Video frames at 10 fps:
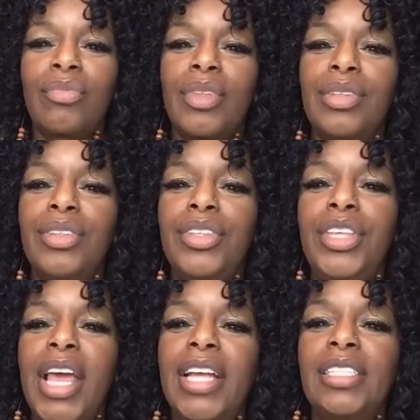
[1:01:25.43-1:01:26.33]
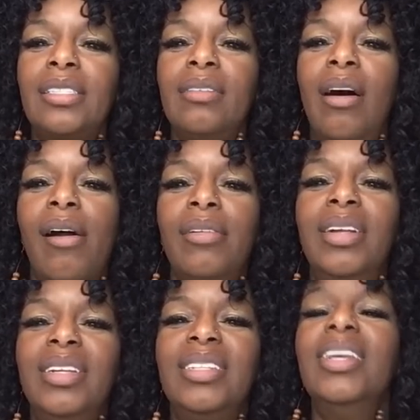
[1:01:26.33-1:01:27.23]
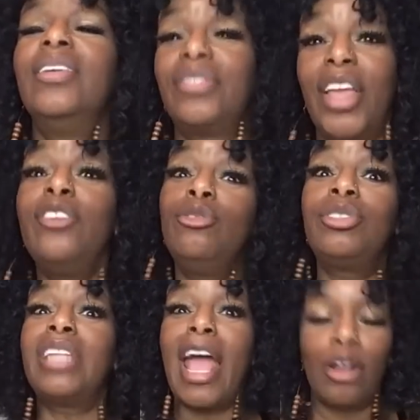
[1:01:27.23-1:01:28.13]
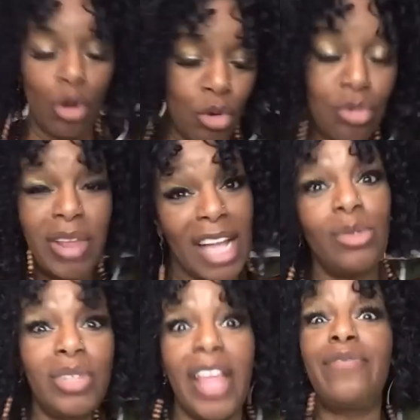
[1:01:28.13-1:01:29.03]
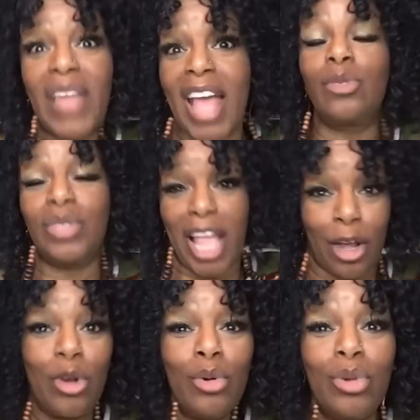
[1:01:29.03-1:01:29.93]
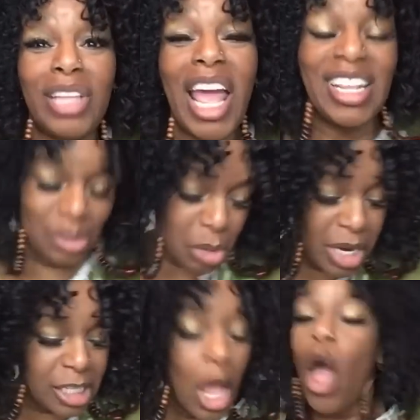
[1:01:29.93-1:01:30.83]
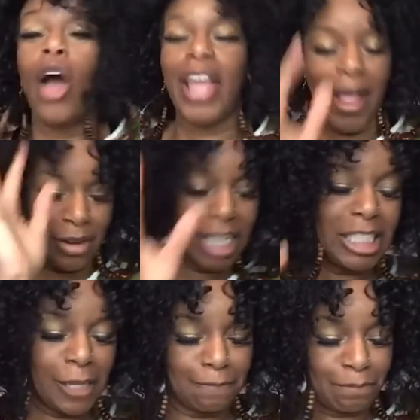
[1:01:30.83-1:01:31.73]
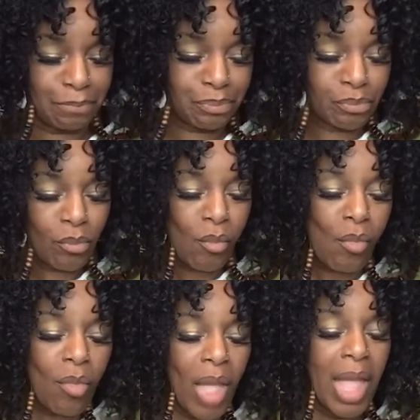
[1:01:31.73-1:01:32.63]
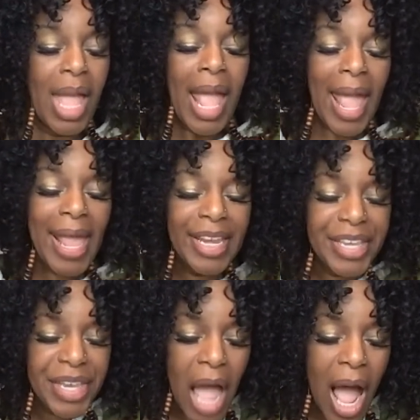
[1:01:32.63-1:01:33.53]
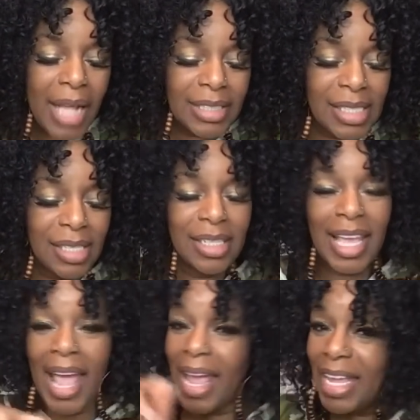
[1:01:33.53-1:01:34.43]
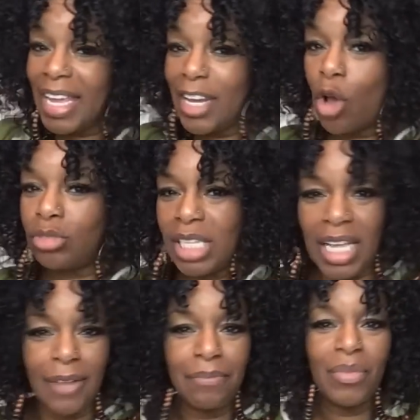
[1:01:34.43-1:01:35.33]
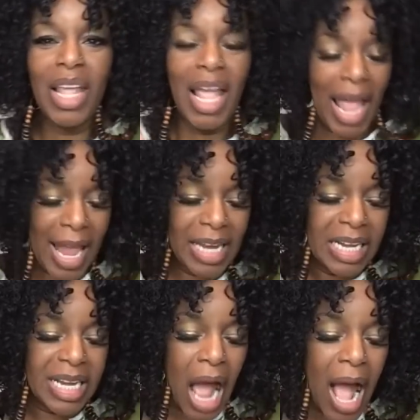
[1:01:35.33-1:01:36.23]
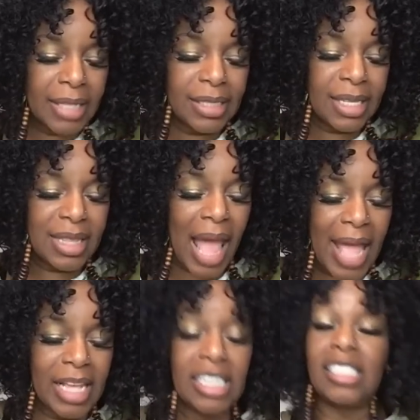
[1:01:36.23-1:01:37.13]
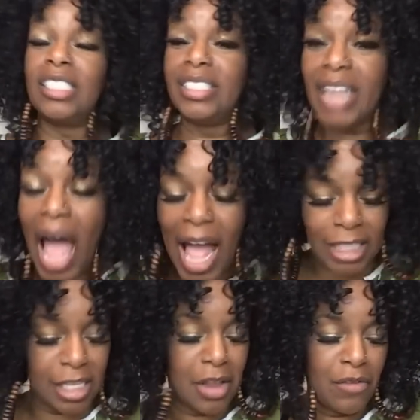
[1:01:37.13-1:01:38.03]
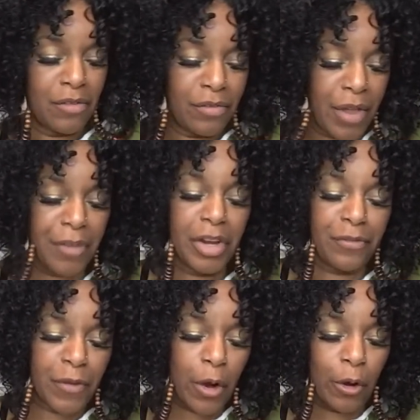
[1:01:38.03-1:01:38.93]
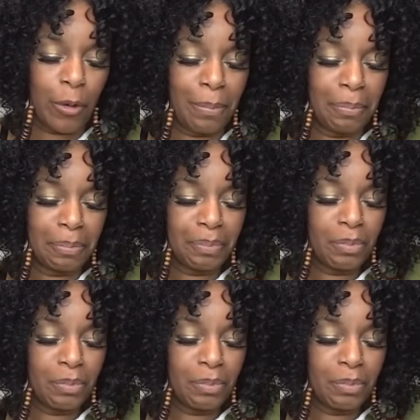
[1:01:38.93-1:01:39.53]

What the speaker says: Yes. They're using that Google. That's what they fast with that Google. That's what it is. Okay, listen. A knot, K-N-O-T. A knot that is not very firm.